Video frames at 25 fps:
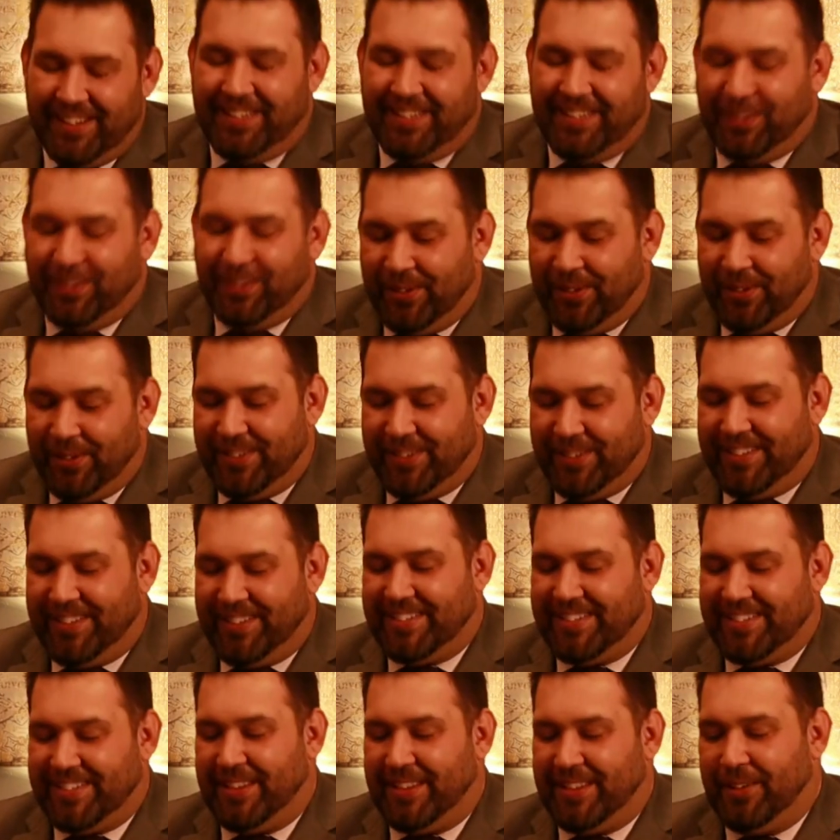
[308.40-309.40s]
the lawyer takes
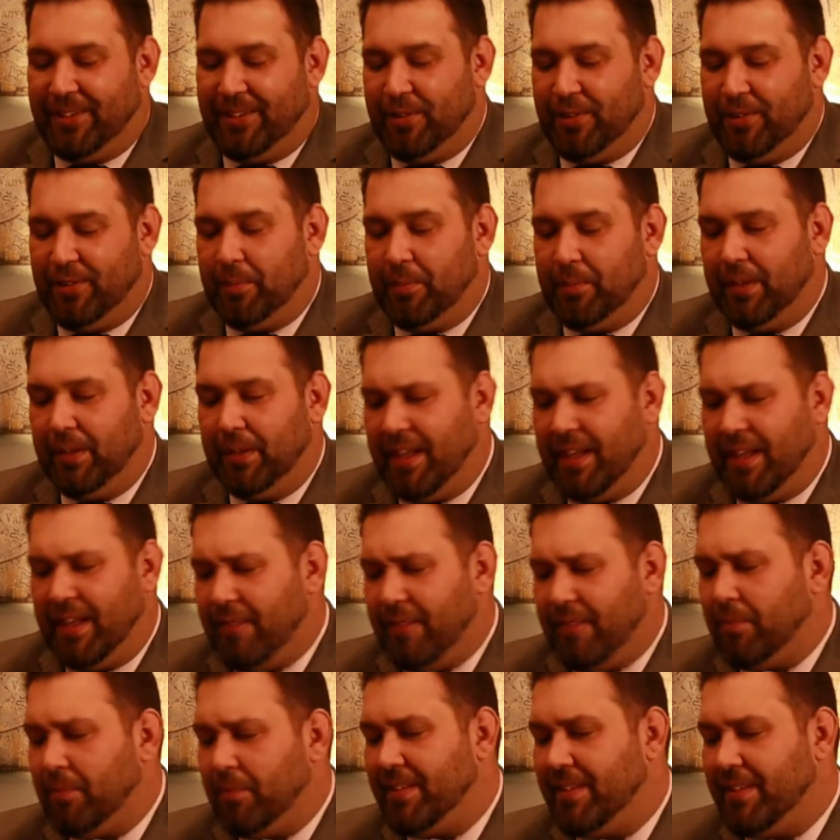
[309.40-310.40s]
that thunder. But yeah, from a